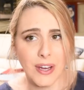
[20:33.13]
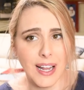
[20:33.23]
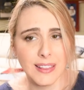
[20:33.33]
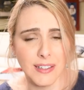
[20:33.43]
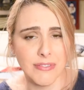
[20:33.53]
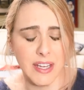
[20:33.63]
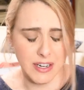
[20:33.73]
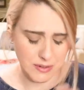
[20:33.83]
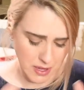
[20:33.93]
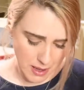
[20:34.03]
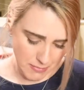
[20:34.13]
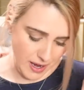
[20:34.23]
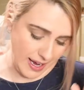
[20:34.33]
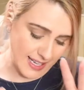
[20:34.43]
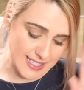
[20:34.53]
I love their
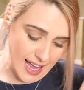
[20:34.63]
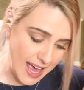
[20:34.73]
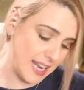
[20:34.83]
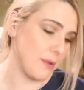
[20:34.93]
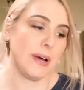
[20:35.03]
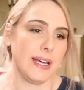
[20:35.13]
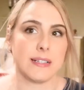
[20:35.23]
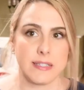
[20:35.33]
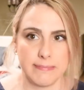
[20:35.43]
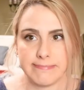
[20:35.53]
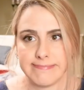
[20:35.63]
podcast. Anyways,